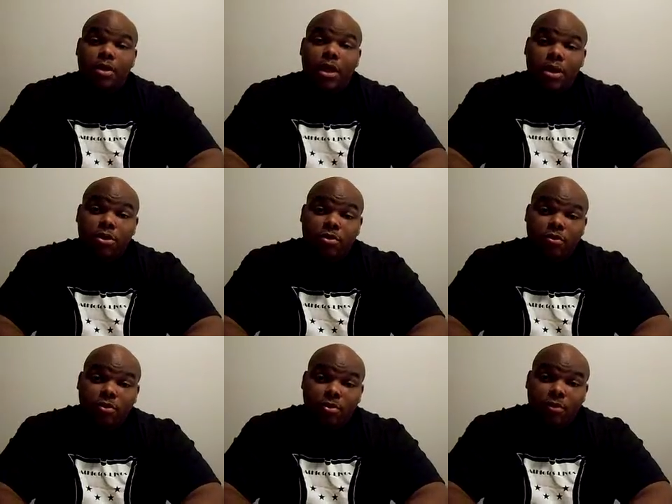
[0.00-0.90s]
Thank you
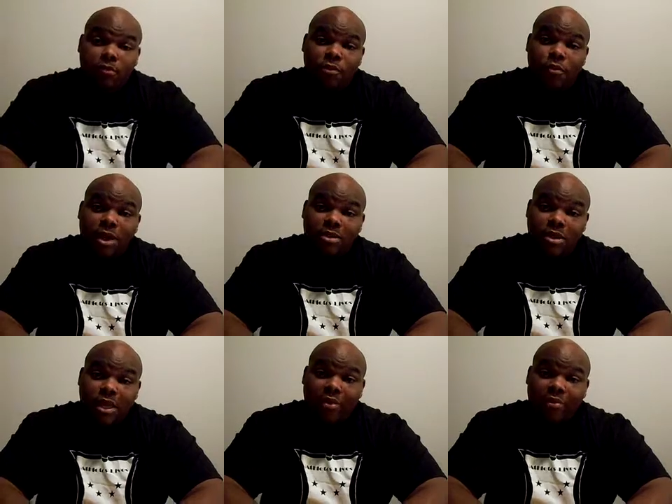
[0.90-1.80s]
for
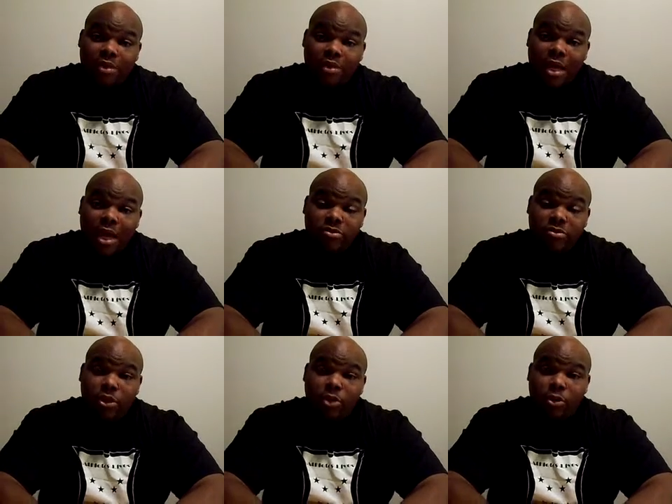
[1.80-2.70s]
watching Athletes Lives
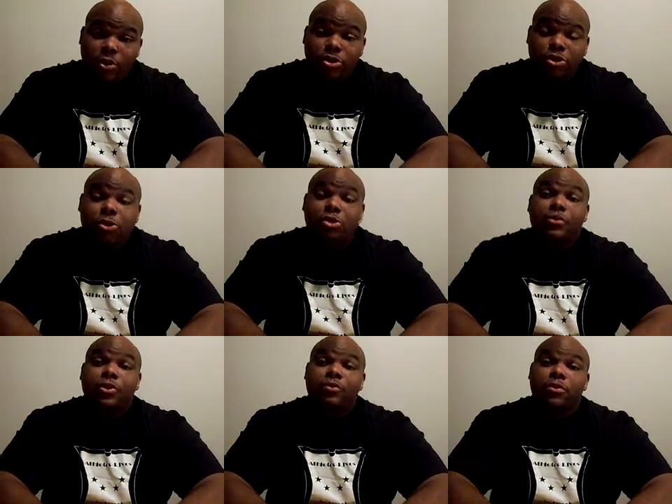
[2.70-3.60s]
Network
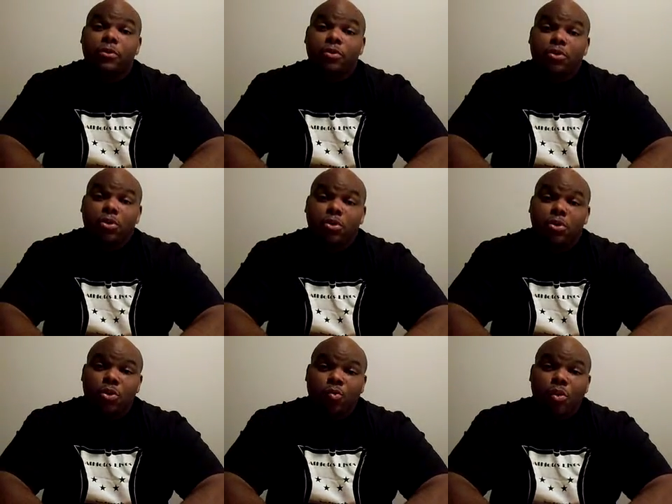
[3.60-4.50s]
exclusive interviews.
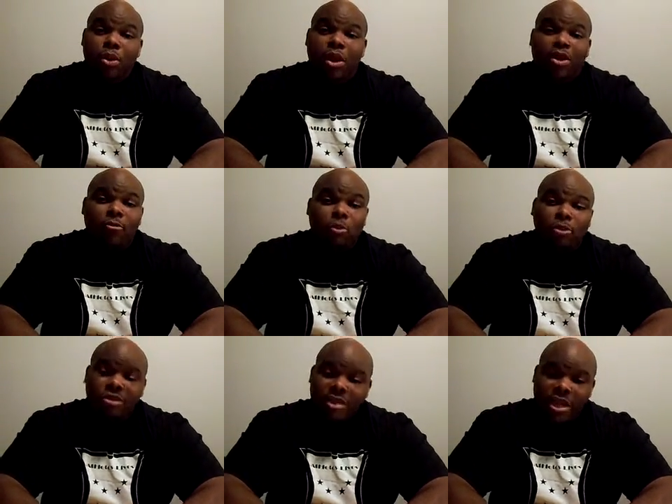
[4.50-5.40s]
We will have
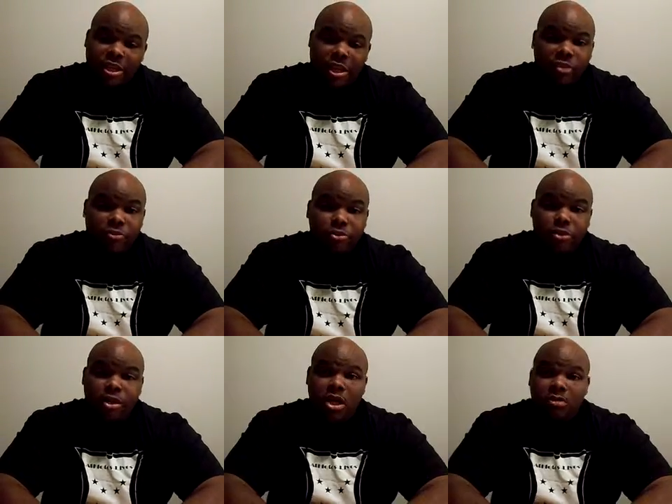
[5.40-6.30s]
more exciting interviews
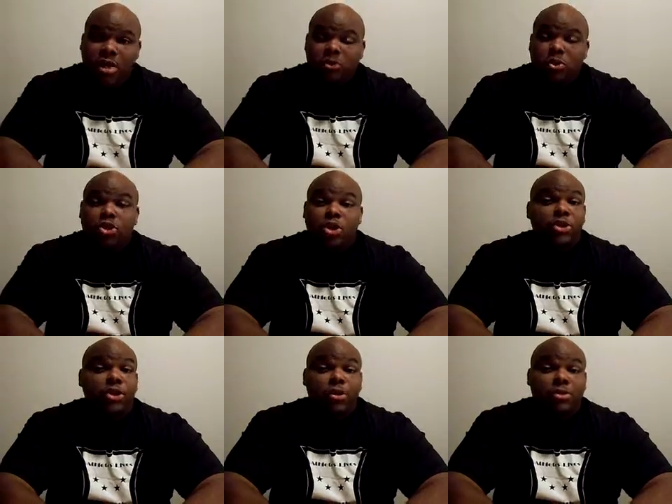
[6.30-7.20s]
to come as we
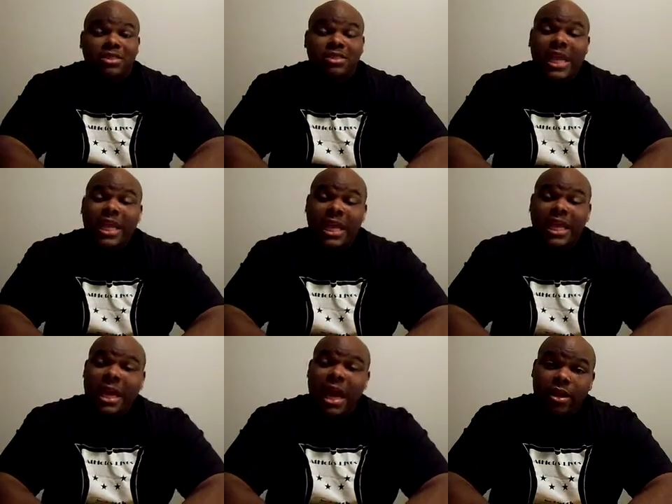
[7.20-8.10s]
journey across the state of
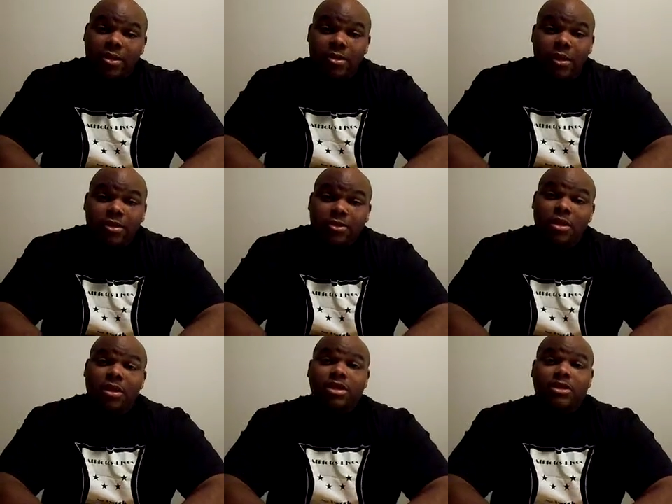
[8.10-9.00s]
Indiana to
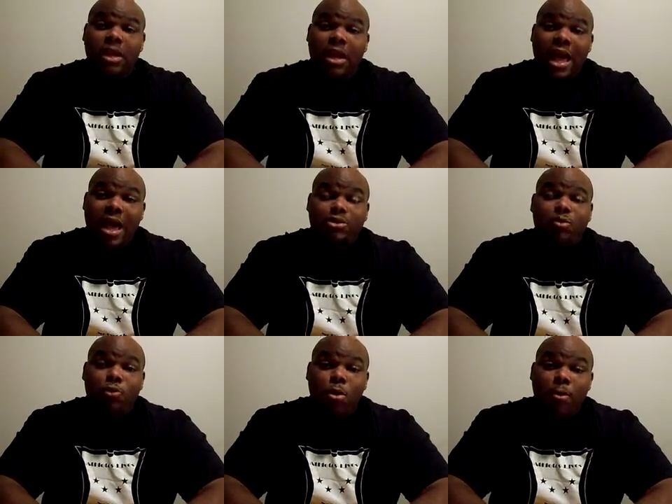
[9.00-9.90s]
look into the lives of
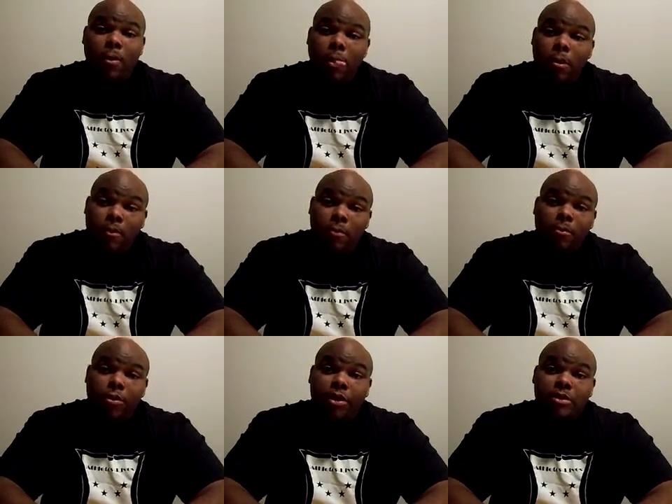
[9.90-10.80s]
former,
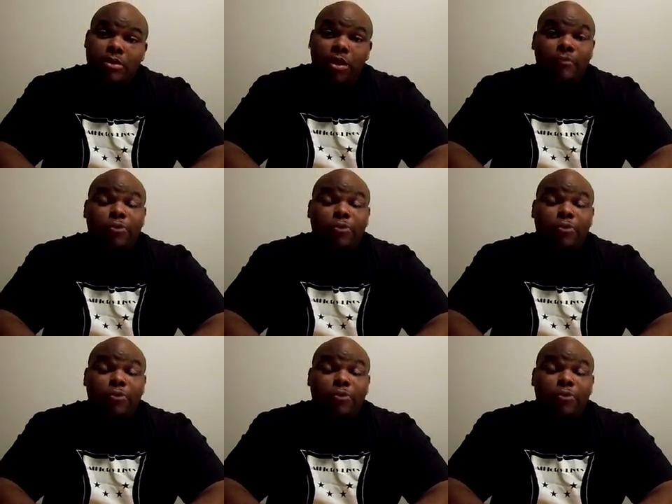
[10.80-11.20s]
present, and